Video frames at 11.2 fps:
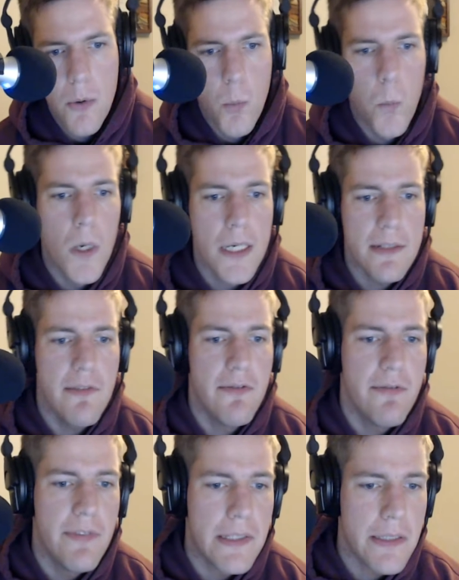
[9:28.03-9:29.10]
One
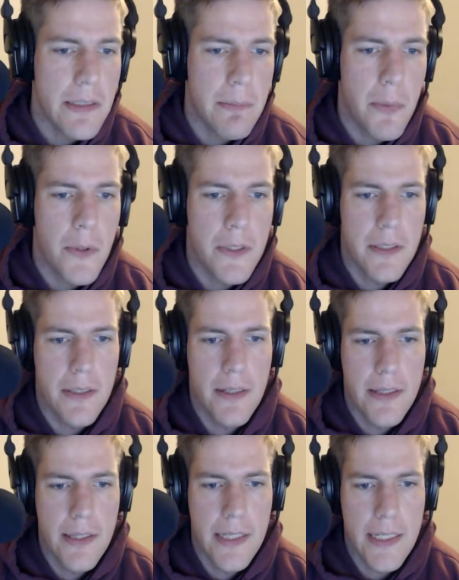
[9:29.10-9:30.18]
very important
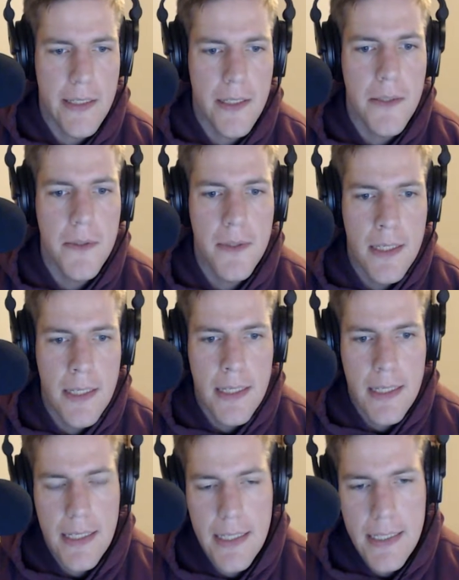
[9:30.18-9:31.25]
thing, though,
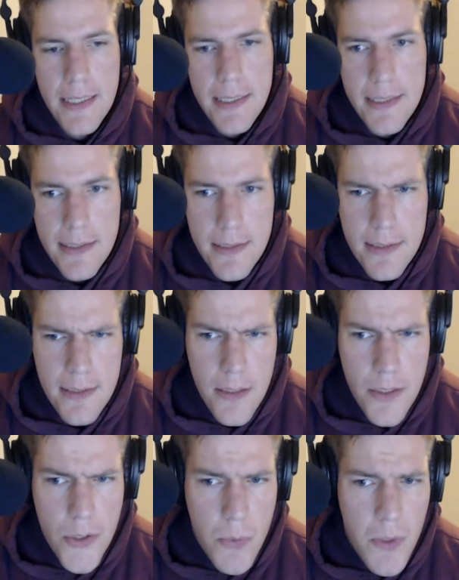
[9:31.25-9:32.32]
is
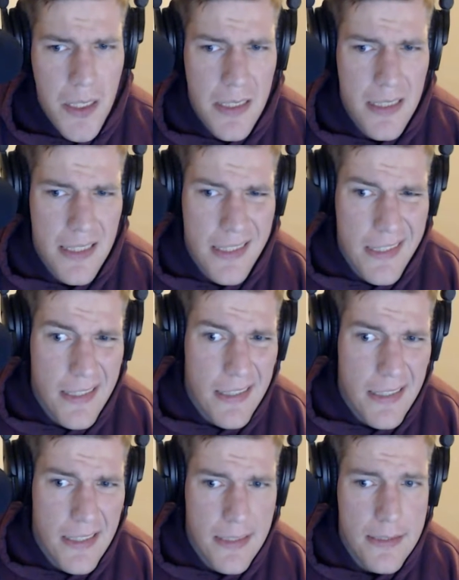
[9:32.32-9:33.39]

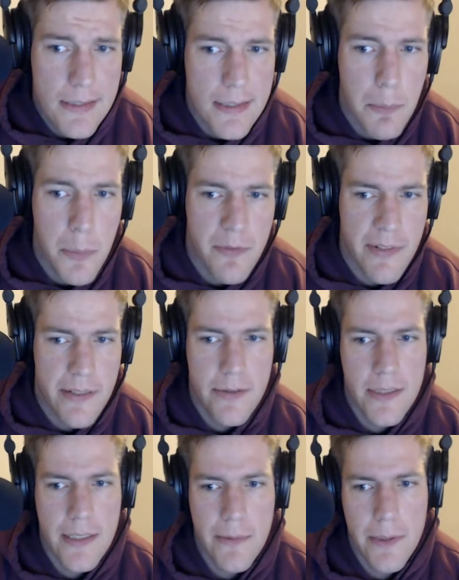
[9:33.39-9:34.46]
some professors
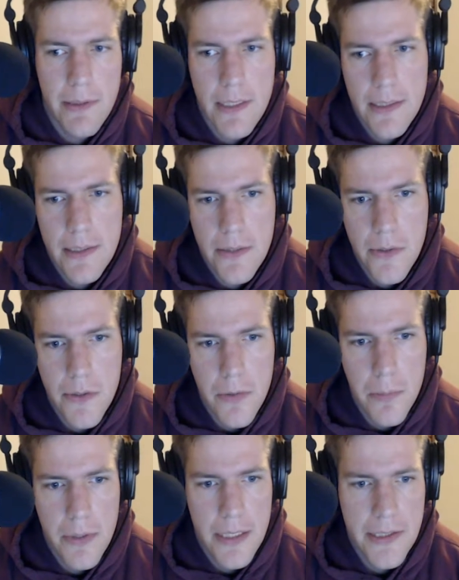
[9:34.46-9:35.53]
get really into the whole
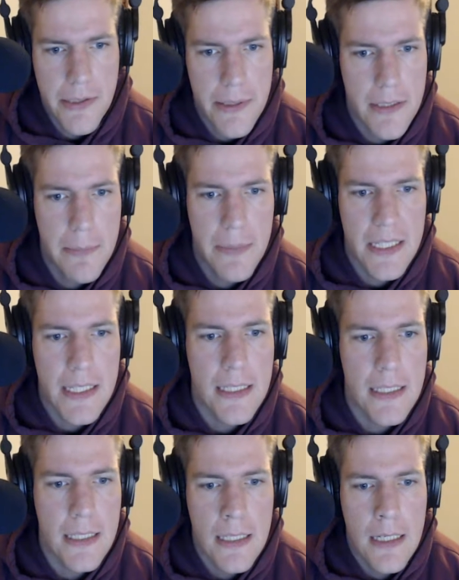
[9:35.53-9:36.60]
plagiarism thing,
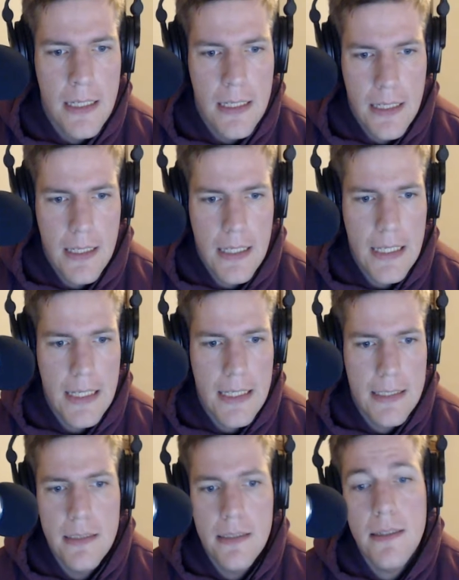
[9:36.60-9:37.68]

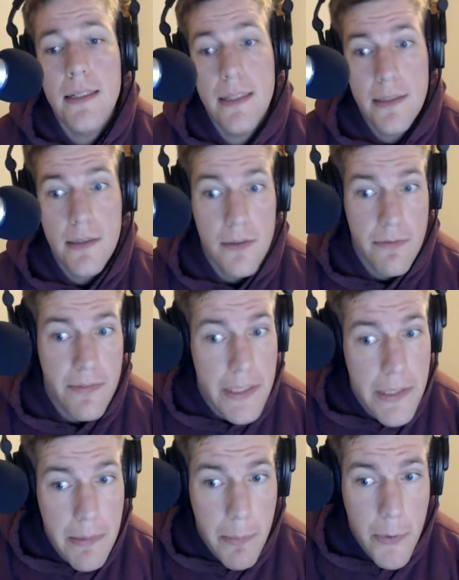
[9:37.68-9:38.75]
and it is a
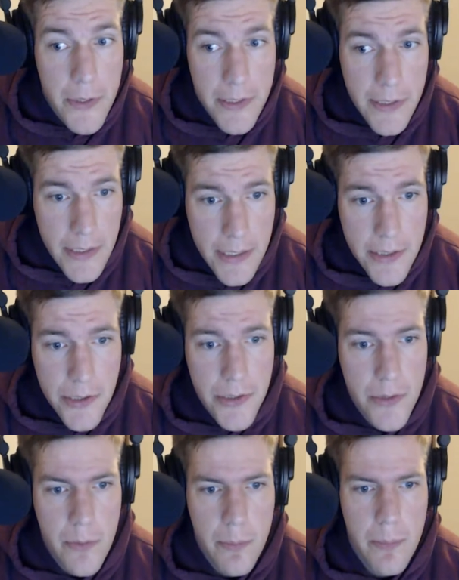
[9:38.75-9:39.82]
very important issue,
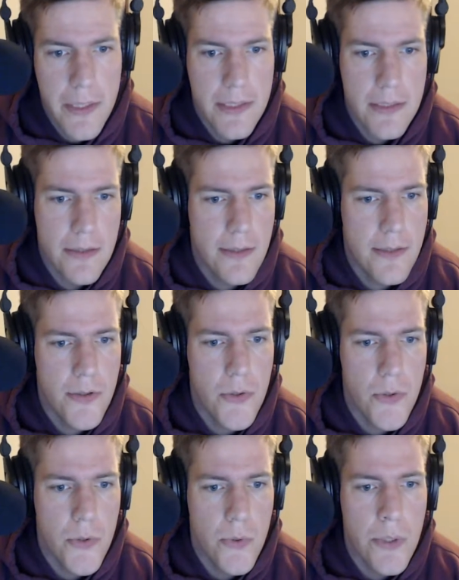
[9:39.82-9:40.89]
but
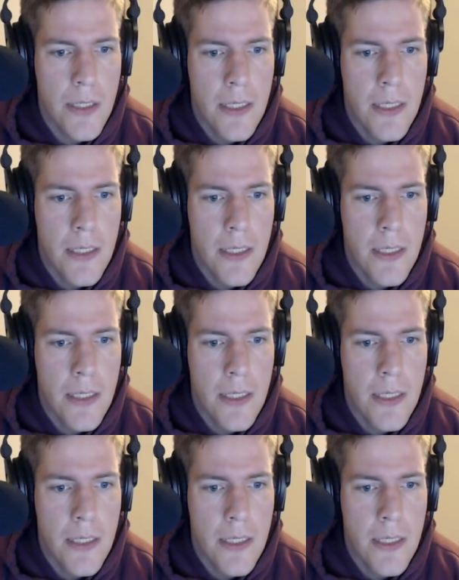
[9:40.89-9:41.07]
to